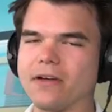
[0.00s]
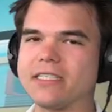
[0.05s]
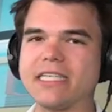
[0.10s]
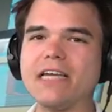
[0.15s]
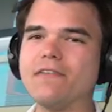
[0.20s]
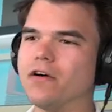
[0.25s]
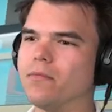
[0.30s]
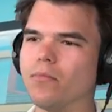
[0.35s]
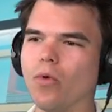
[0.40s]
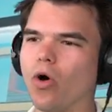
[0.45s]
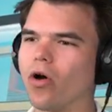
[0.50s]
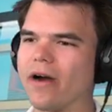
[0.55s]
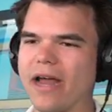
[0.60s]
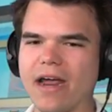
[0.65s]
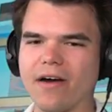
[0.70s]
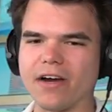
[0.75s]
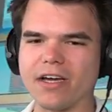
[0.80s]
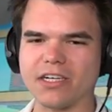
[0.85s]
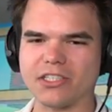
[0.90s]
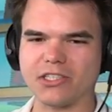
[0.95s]
there's even more
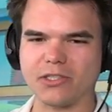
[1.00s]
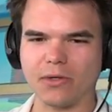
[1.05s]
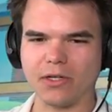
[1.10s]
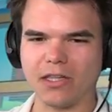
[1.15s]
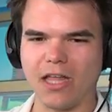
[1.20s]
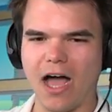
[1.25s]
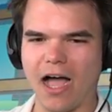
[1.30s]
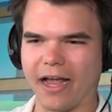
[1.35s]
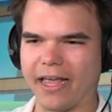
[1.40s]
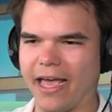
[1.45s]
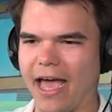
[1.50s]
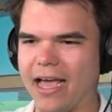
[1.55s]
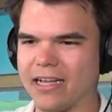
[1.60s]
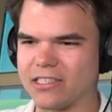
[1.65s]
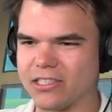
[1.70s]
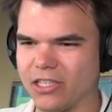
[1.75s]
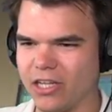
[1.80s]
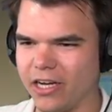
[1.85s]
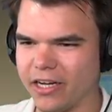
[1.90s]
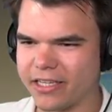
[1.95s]
areas to unlock,
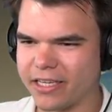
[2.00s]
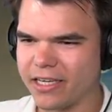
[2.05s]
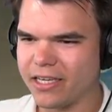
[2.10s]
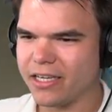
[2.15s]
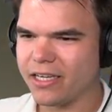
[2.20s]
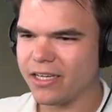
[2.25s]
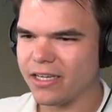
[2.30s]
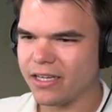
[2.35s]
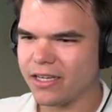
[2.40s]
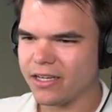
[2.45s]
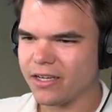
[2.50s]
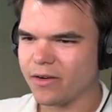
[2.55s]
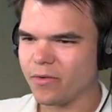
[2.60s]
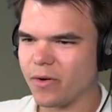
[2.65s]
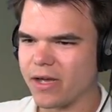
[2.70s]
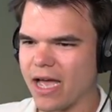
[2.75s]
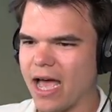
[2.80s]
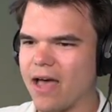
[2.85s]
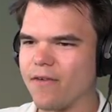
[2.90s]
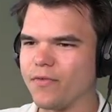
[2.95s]
guys. Look,
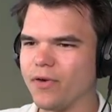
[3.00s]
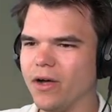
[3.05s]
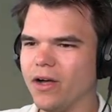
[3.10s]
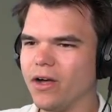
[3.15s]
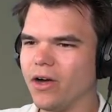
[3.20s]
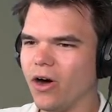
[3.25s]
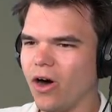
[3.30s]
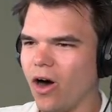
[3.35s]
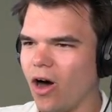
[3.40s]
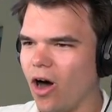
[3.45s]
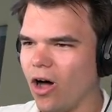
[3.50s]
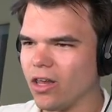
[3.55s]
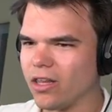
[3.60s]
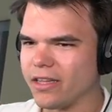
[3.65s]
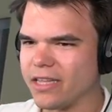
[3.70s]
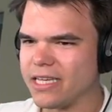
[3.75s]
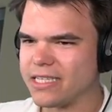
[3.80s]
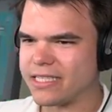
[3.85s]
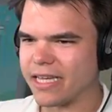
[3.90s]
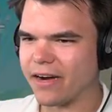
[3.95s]
we have all
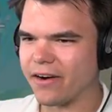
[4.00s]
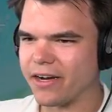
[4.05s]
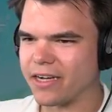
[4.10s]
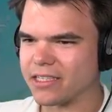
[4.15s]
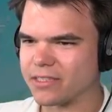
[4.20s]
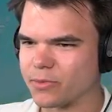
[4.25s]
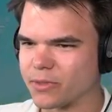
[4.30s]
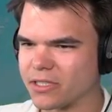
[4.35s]
of these areas.